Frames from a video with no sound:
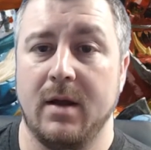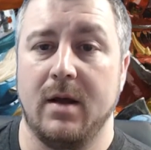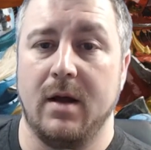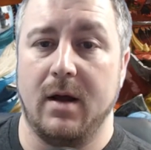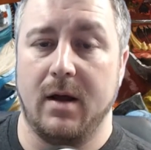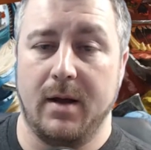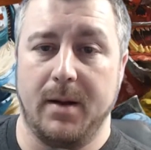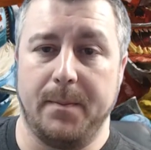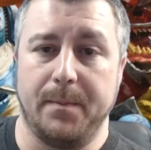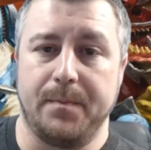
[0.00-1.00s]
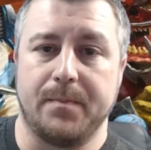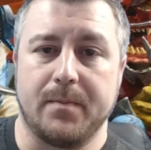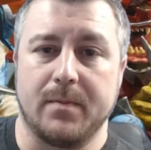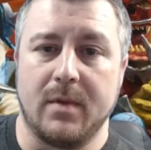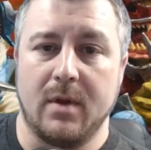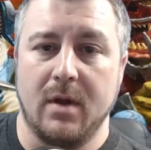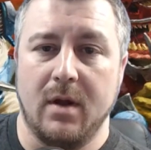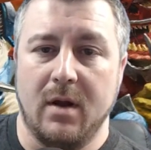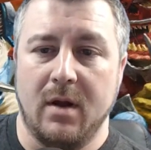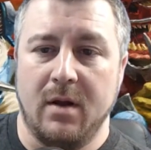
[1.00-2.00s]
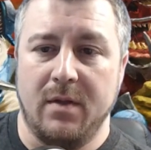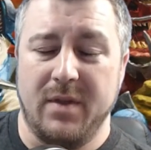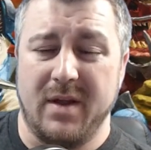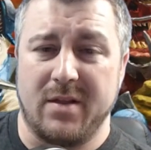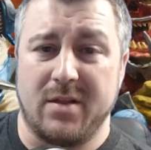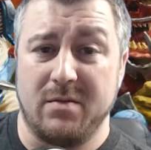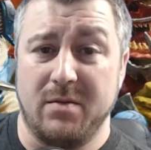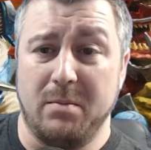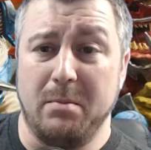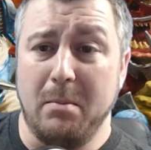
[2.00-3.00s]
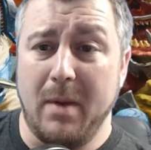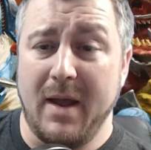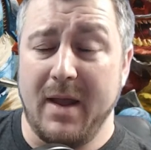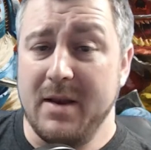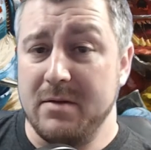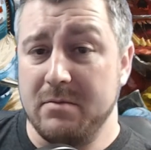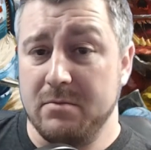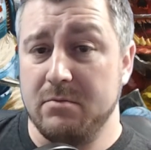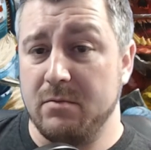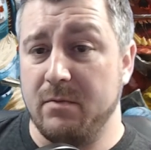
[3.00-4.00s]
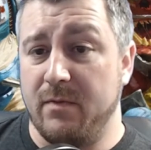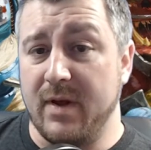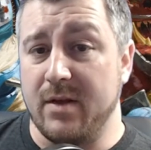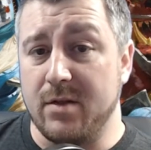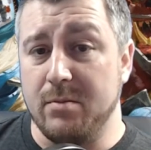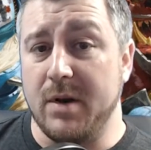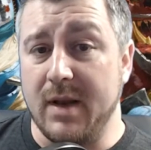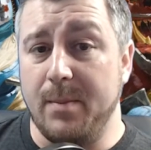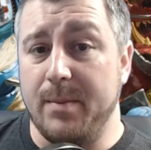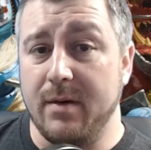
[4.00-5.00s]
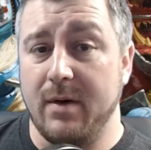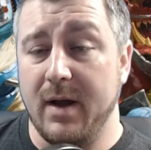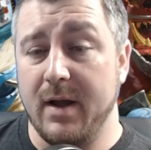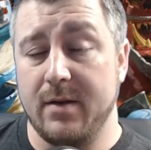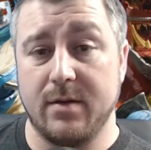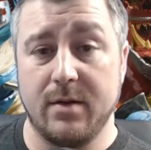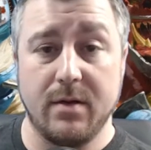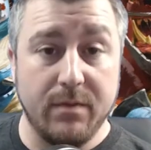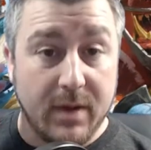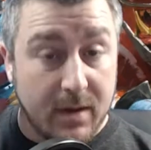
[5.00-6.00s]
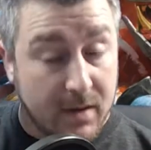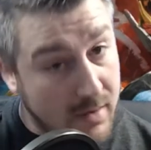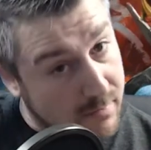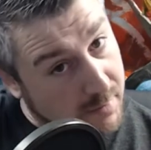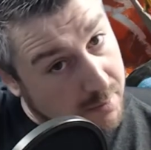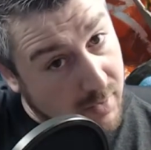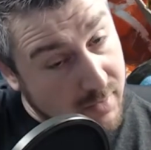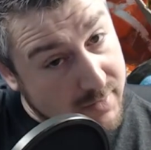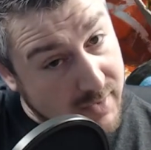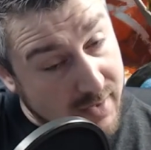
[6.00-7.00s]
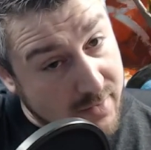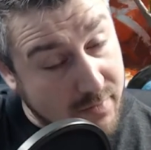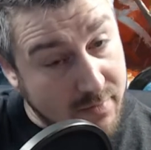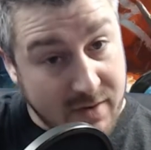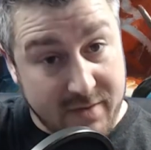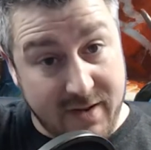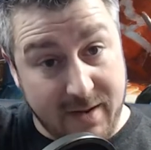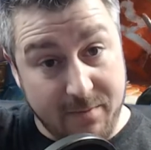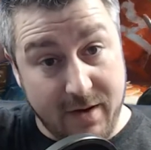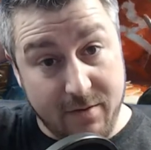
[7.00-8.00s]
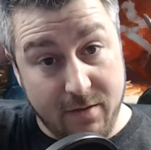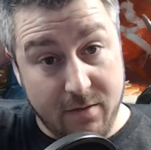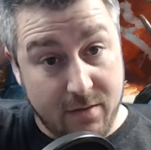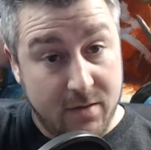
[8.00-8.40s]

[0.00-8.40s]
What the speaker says: That's the main things that manipulate the block dice, other than team rerolls.